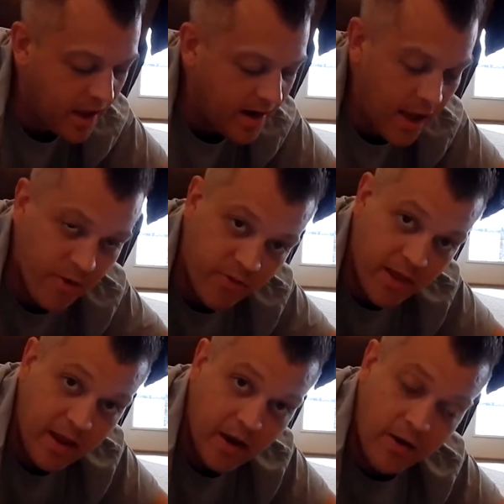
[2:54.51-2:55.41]
Another
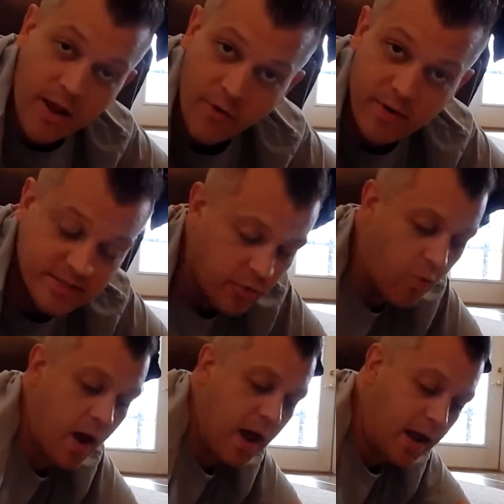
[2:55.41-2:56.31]
thing, another reason
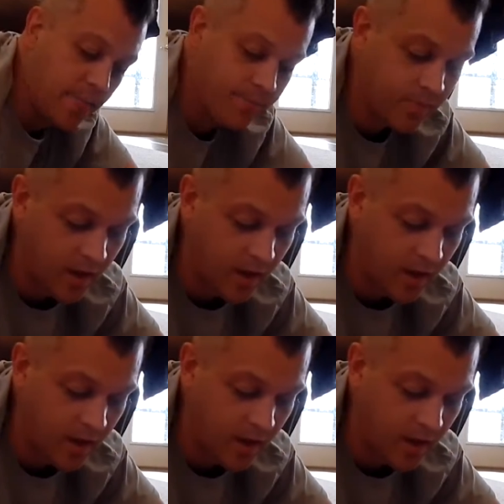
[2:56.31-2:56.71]
why